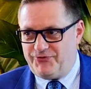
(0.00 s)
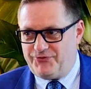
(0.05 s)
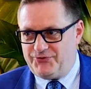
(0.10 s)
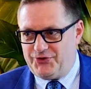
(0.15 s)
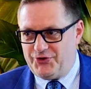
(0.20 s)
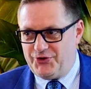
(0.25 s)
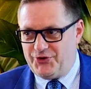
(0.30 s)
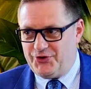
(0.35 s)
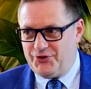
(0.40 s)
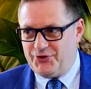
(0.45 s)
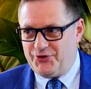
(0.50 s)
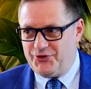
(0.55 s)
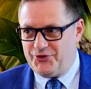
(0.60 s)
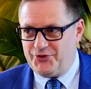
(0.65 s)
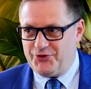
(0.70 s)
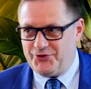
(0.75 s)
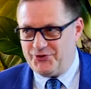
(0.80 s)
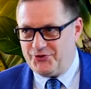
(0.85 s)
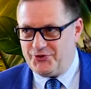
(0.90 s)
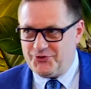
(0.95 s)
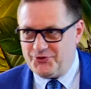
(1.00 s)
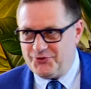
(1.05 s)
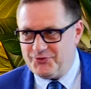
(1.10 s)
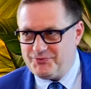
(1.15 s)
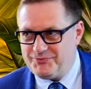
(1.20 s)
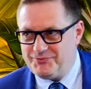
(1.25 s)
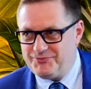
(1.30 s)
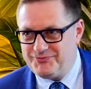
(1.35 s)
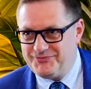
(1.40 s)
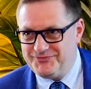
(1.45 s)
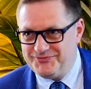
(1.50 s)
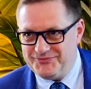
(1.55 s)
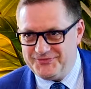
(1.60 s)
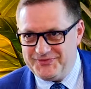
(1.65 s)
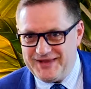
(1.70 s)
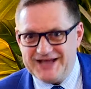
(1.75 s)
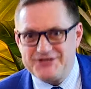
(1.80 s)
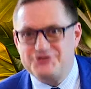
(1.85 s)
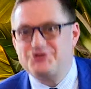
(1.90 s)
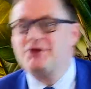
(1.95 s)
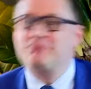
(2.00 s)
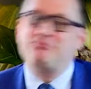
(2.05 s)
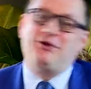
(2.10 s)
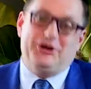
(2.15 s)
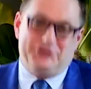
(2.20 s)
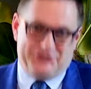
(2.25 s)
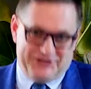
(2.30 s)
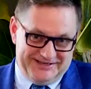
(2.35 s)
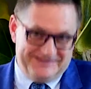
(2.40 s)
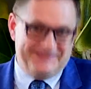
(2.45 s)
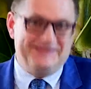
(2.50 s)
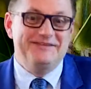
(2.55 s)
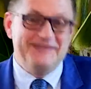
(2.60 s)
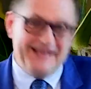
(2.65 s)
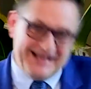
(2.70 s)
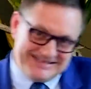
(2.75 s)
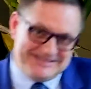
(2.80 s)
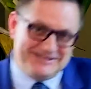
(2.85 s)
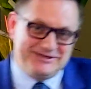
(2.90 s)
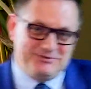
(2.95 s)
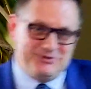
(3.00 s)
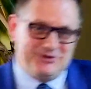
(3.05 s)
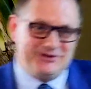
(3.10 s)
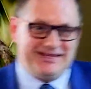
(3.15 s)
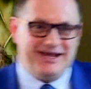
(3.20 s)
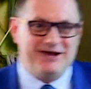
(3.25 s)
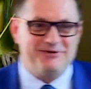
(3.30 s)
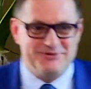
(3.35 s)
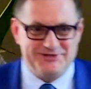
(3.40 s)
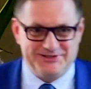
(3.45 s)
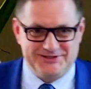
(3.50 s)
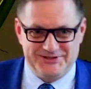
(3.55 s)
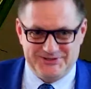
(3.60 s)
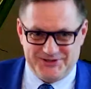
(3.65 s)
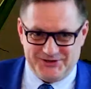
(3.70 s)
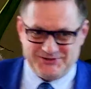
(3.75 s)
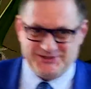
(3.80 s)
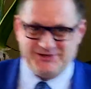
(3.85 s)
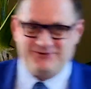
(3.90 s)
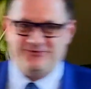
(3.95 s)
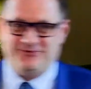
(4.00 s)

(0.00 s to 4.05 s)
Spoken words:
the national budget. That's the word I was searching